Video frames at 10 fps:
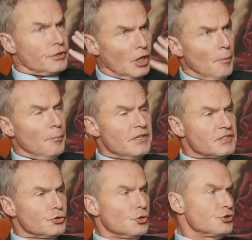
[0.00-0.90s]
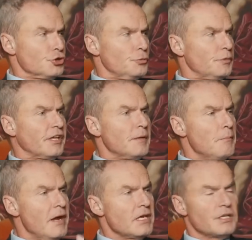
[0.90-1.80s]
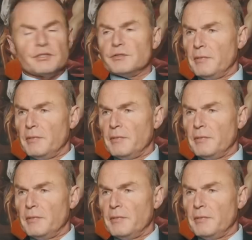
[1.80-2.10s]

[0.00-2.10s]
Companies are not stupid. They make the